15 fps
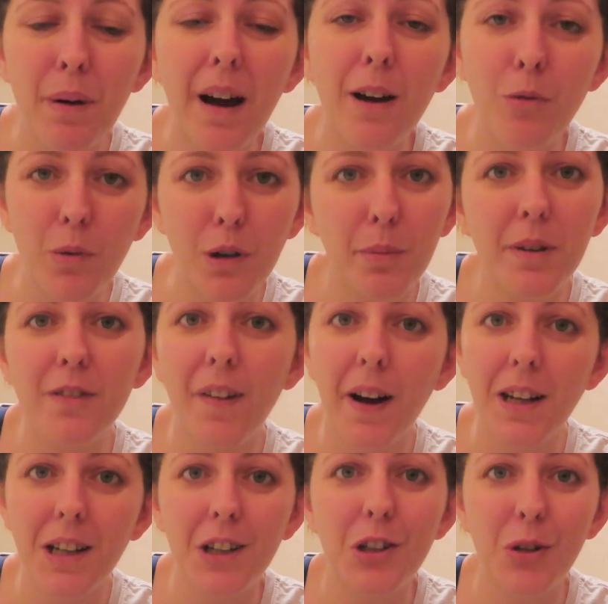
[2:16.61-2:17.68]
I will be
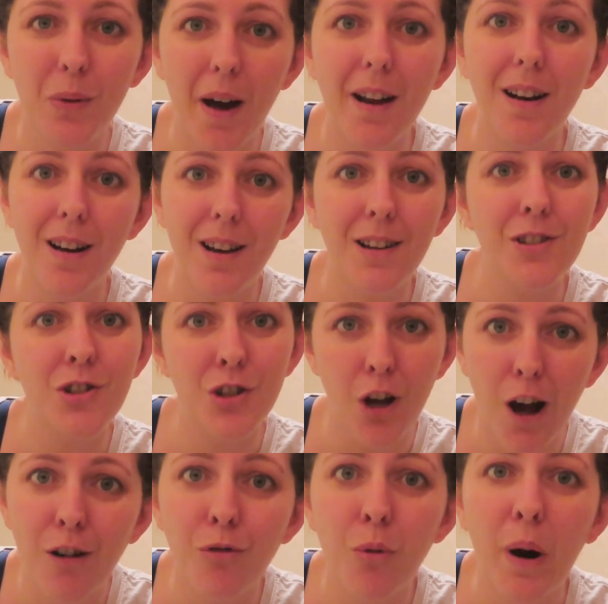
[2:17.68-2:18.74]
finding a new editing
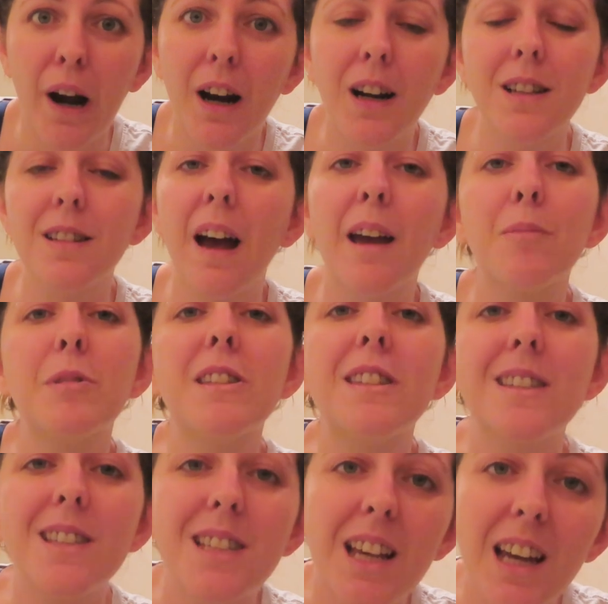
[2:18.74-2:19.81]
software because I'm
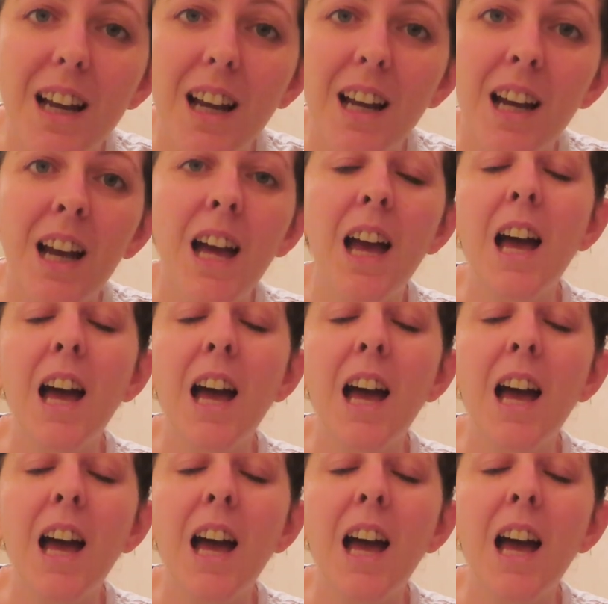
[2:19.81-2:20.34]
sick